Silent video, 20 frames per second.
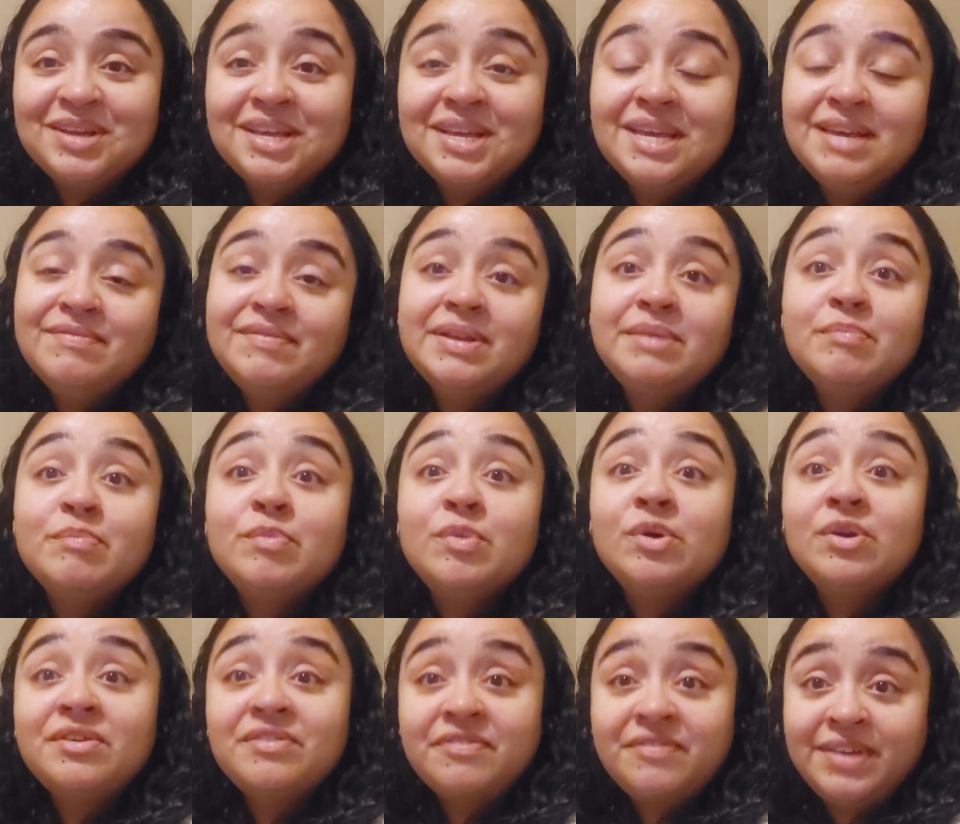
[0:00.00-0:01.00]
even
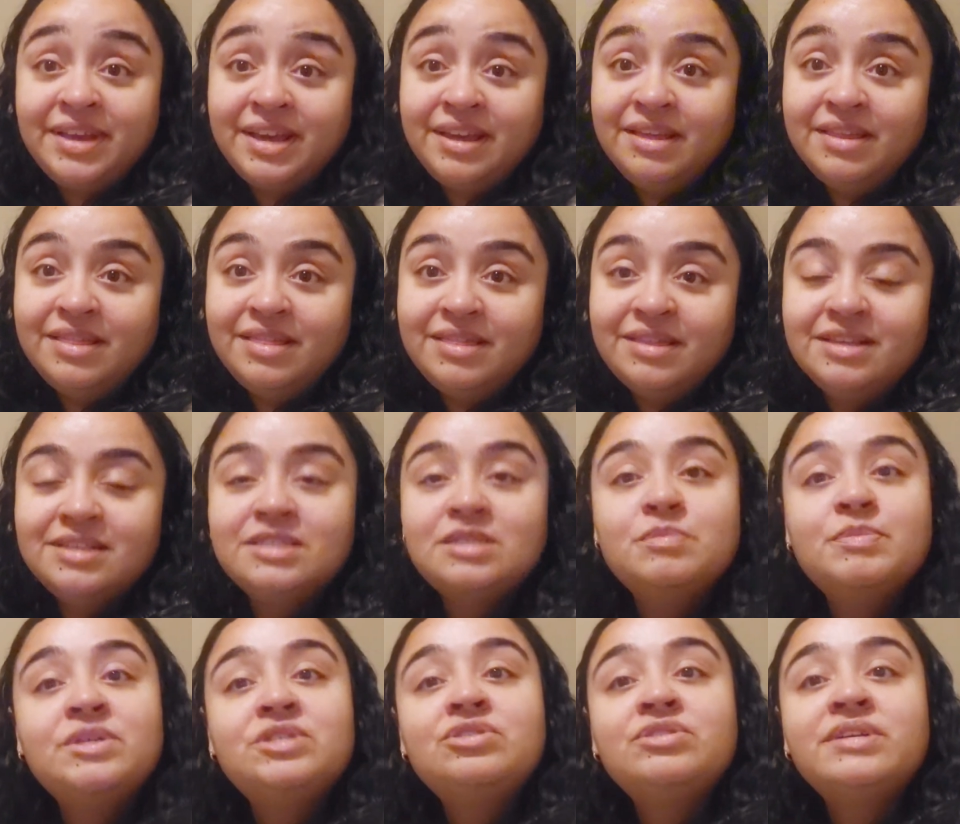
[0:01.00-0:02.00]
more faith,
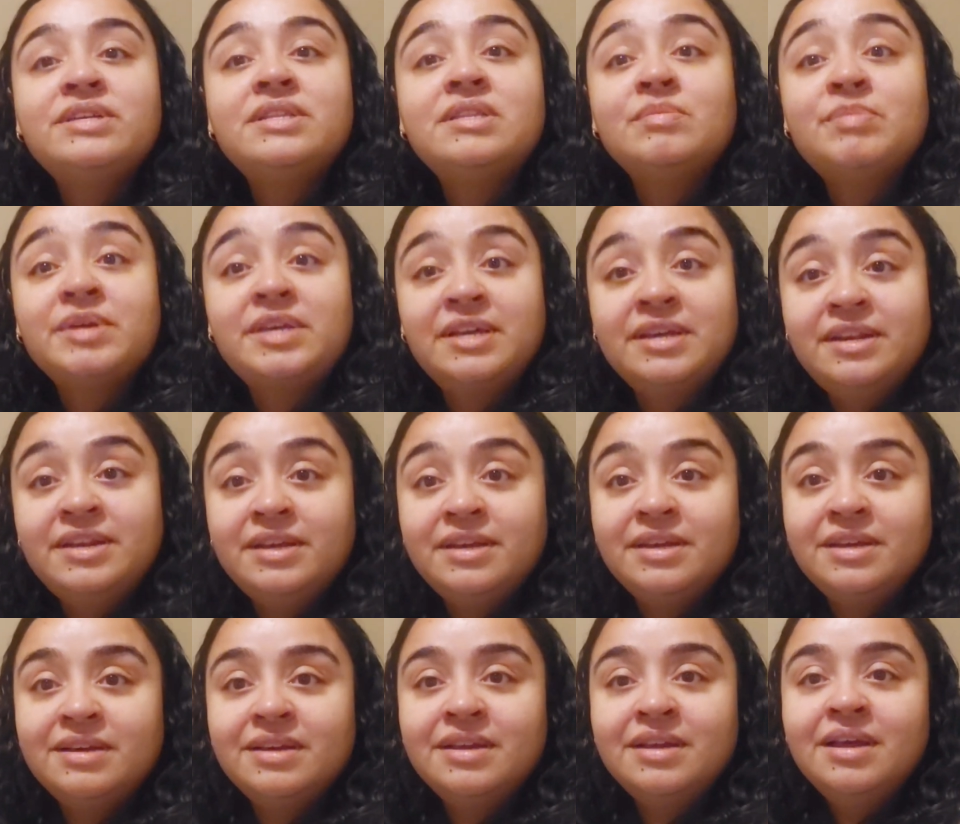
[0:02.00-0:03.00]
especially in the
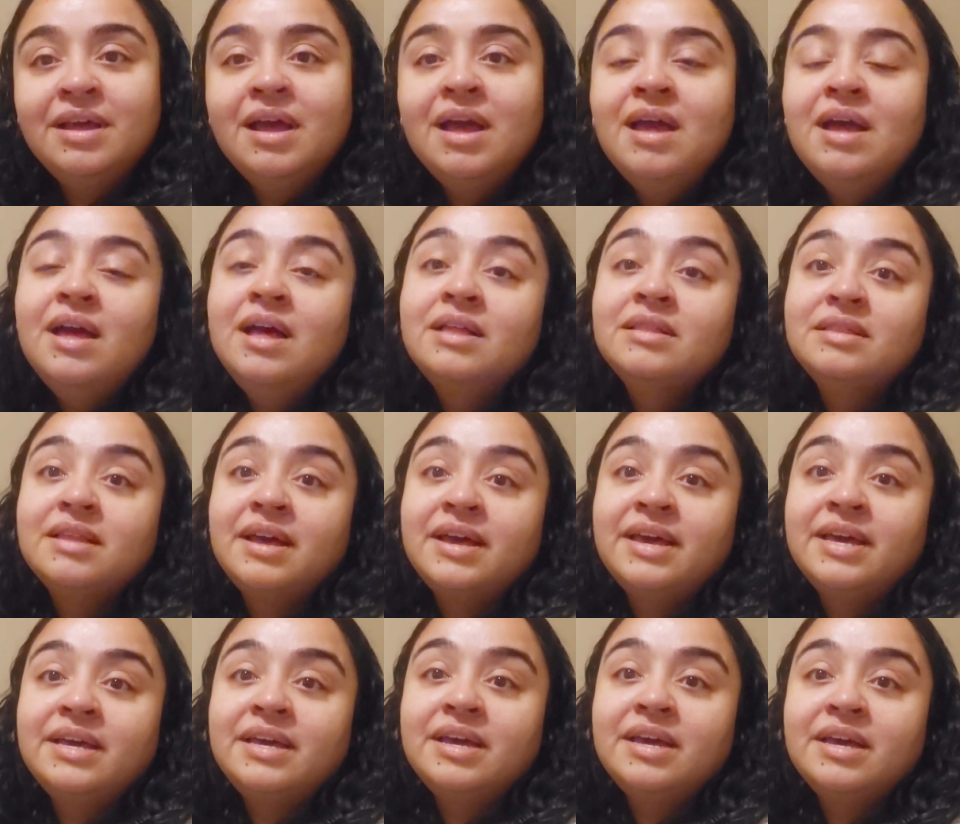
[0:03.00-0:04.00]
beginning,
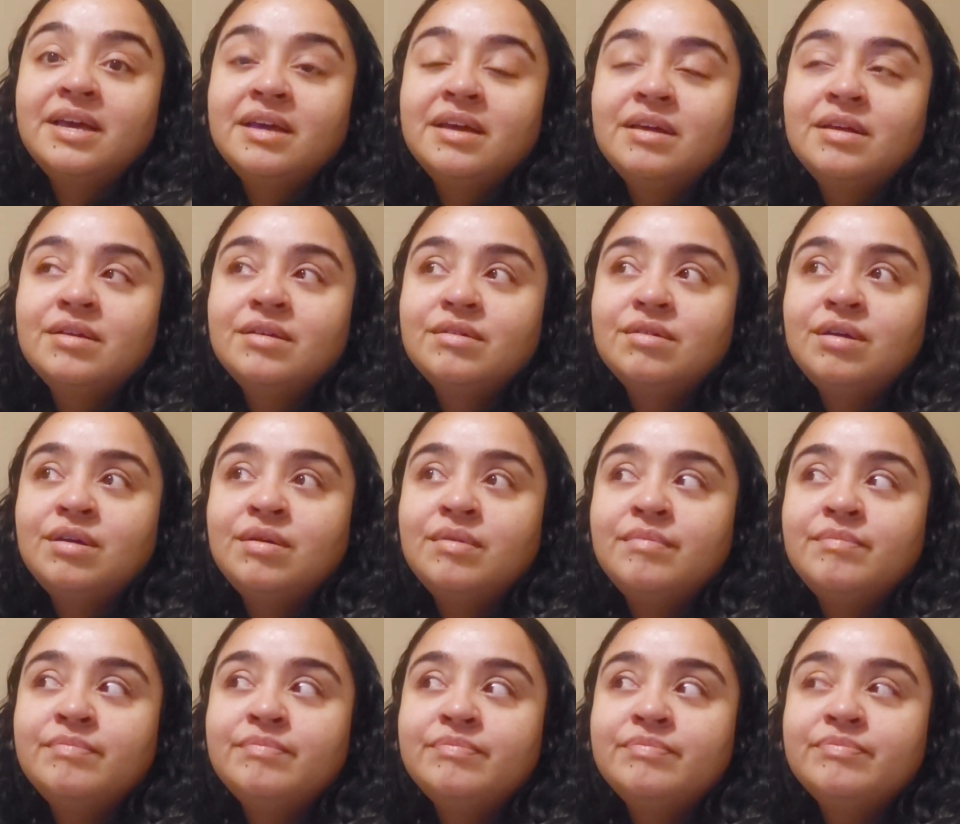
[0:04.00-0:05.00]
like
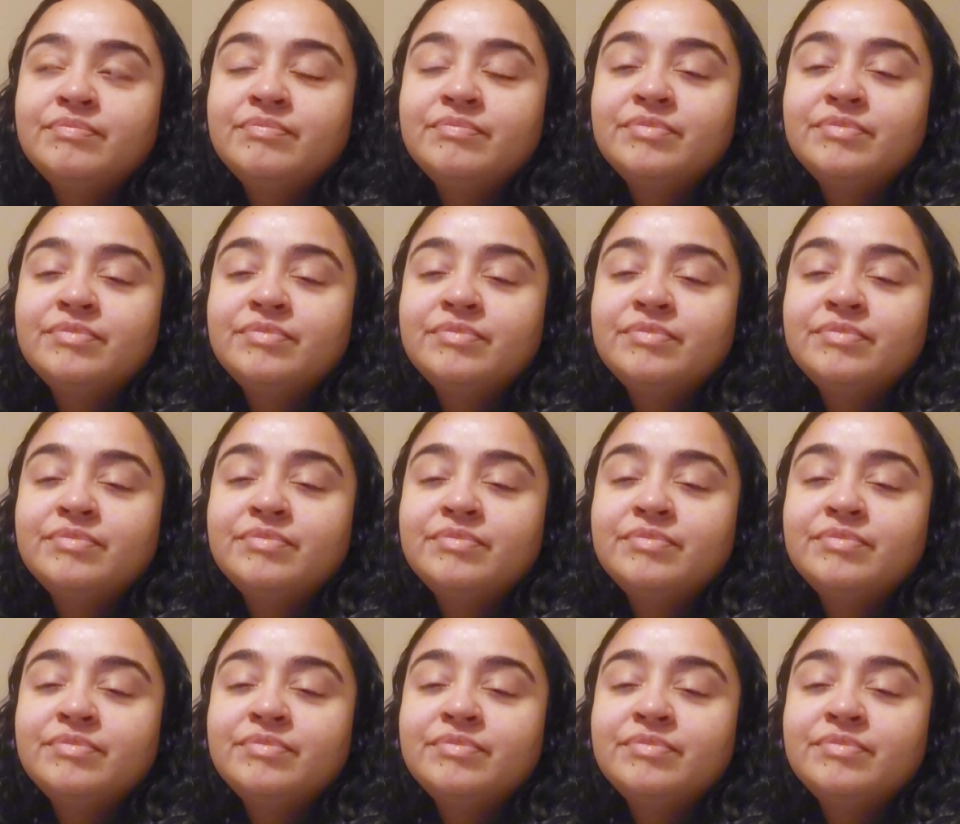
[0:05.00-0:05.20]
um,